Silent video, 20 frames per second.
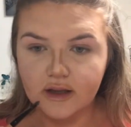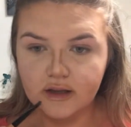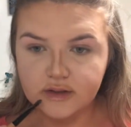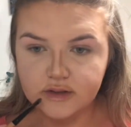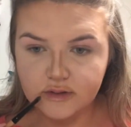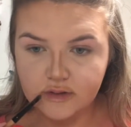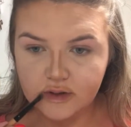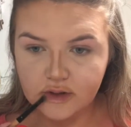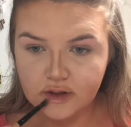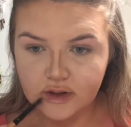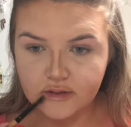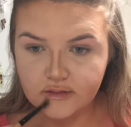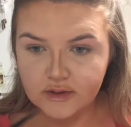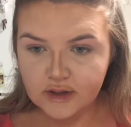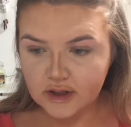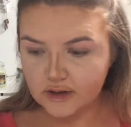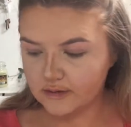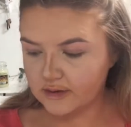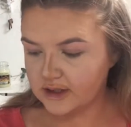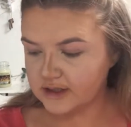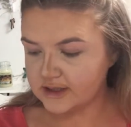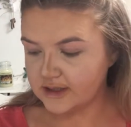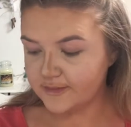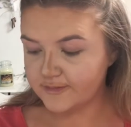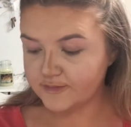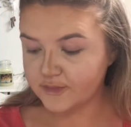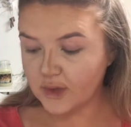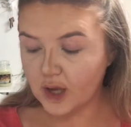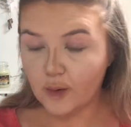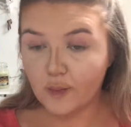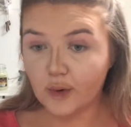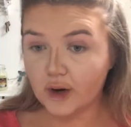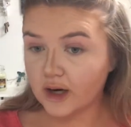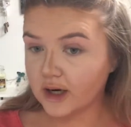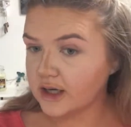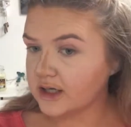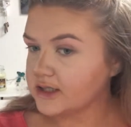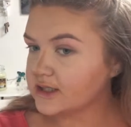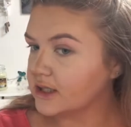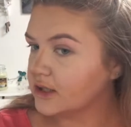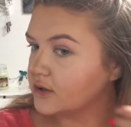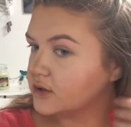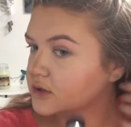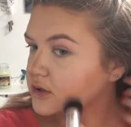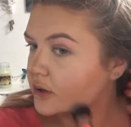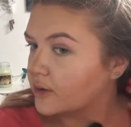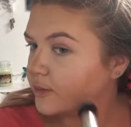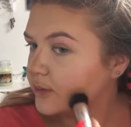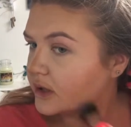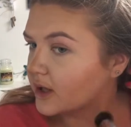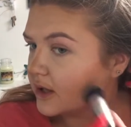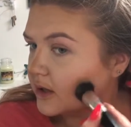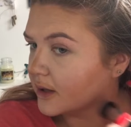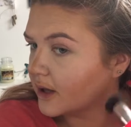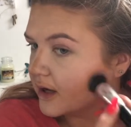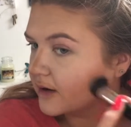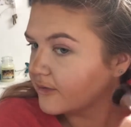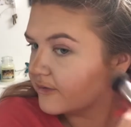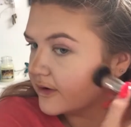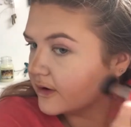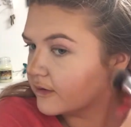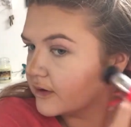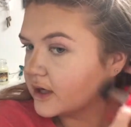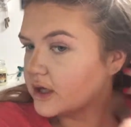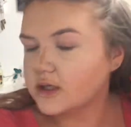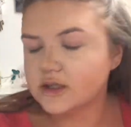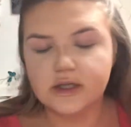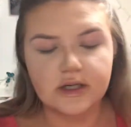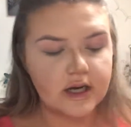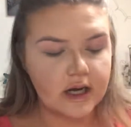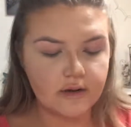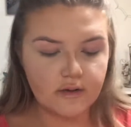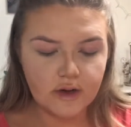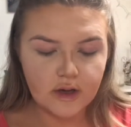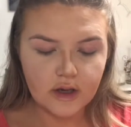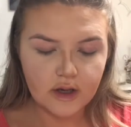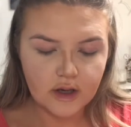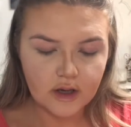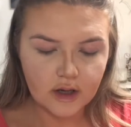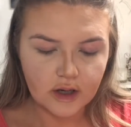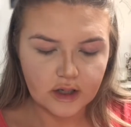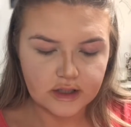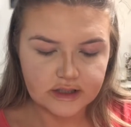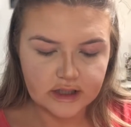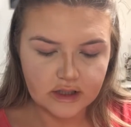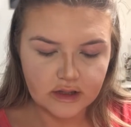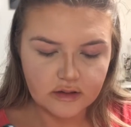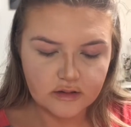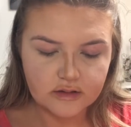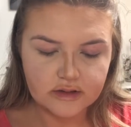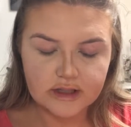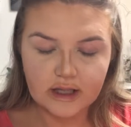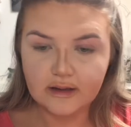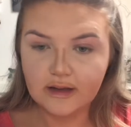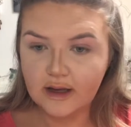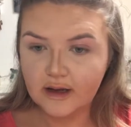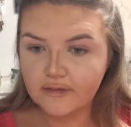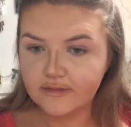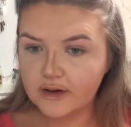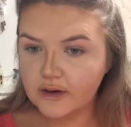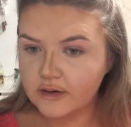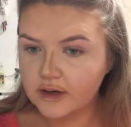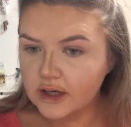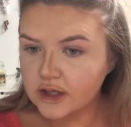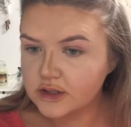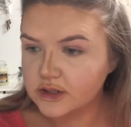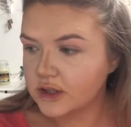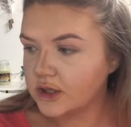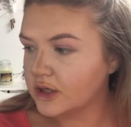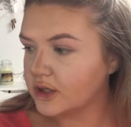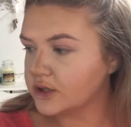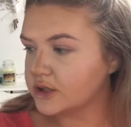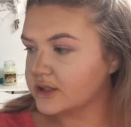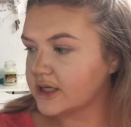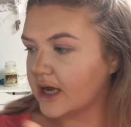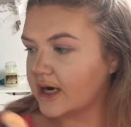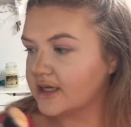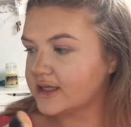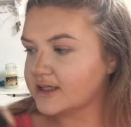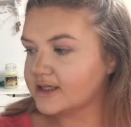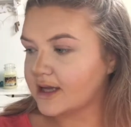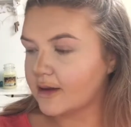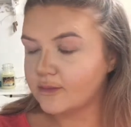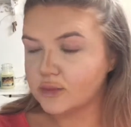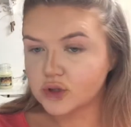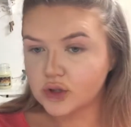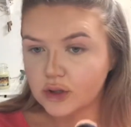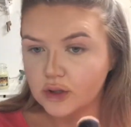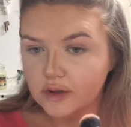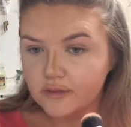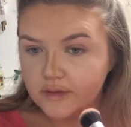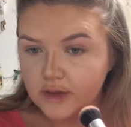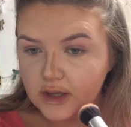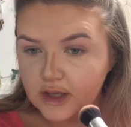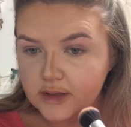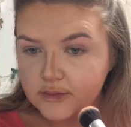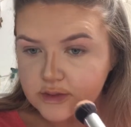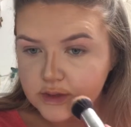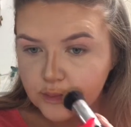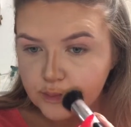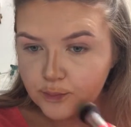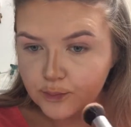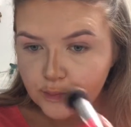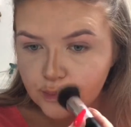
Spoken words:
So we're looking really crazy, and we're going to continue to go in with that lighter foundation now, because he used that lighter foundation and just kind of stamped all over the lips